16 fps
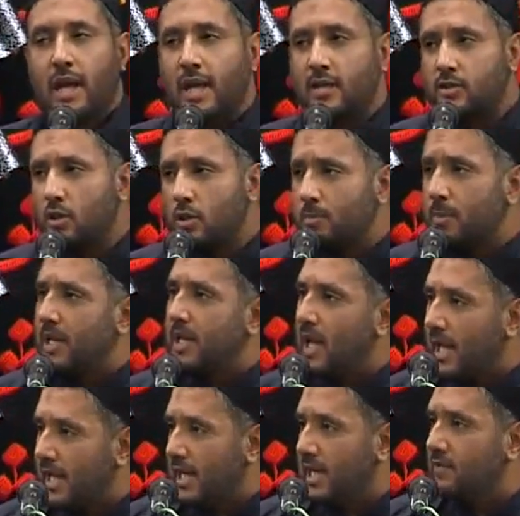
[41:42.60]
Let's not be
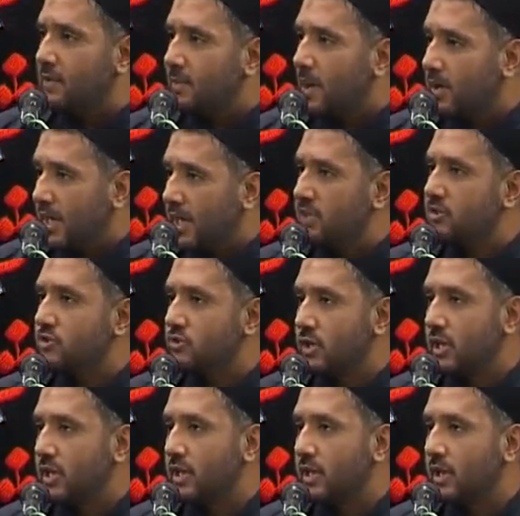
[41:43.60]
naive about
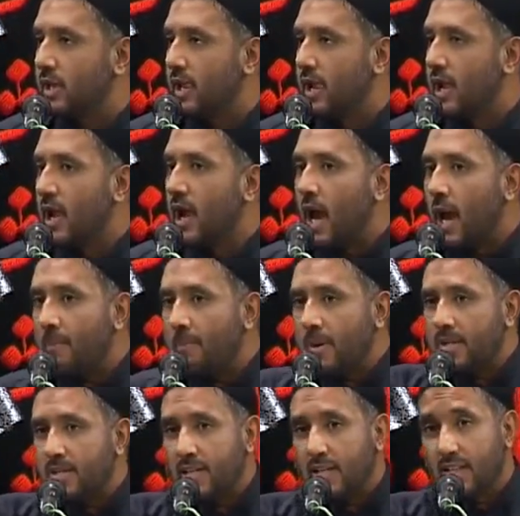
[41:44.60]
history. Up
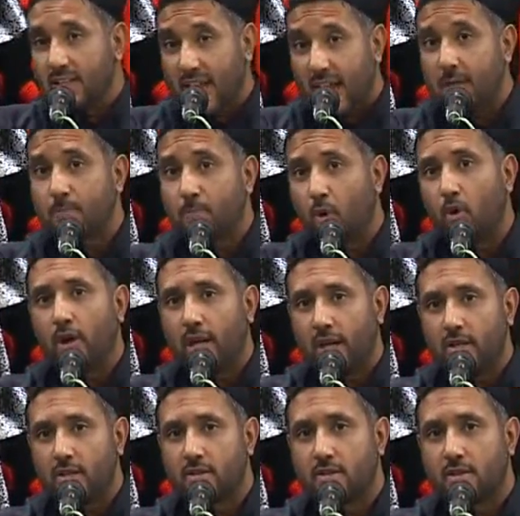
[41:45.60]
until that
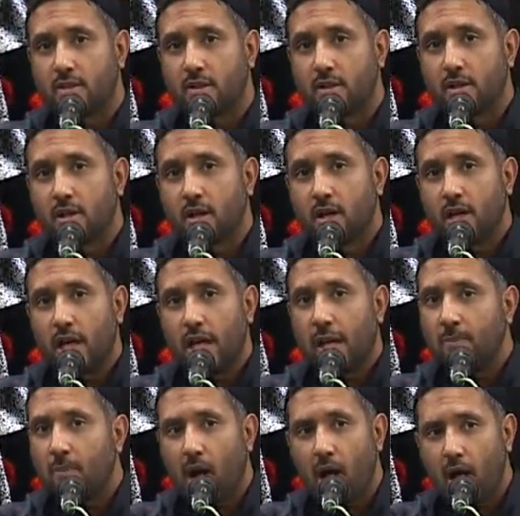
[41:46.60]
point,
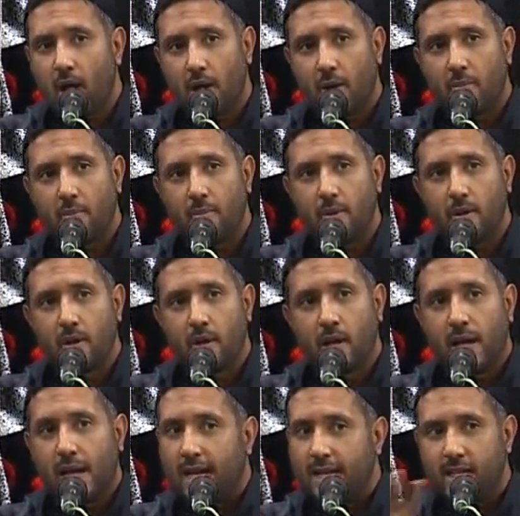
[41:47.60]
Imam,
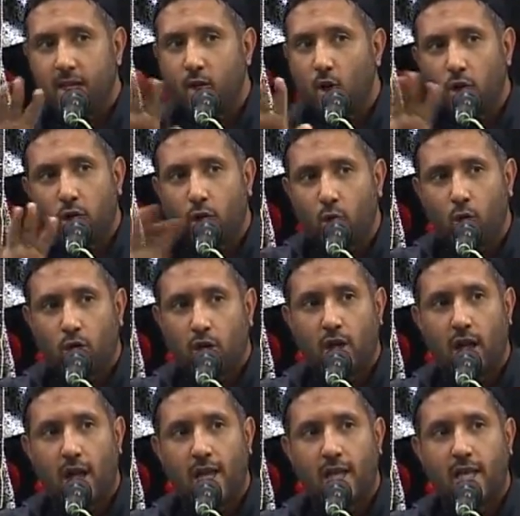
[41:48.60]
it did not look
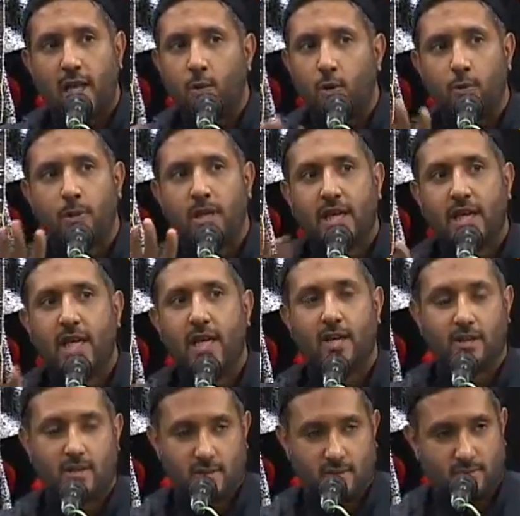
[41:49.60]
like he would be
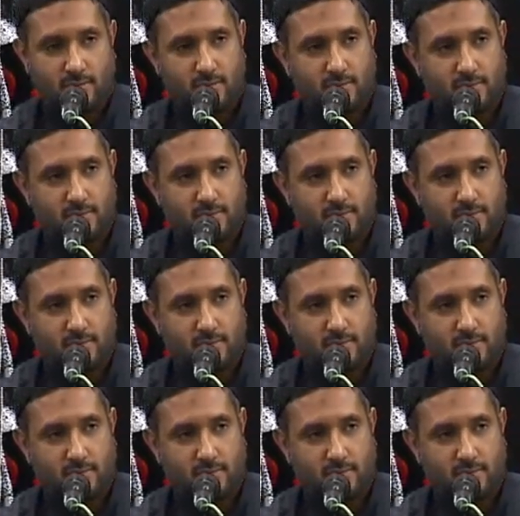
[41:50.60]
killed.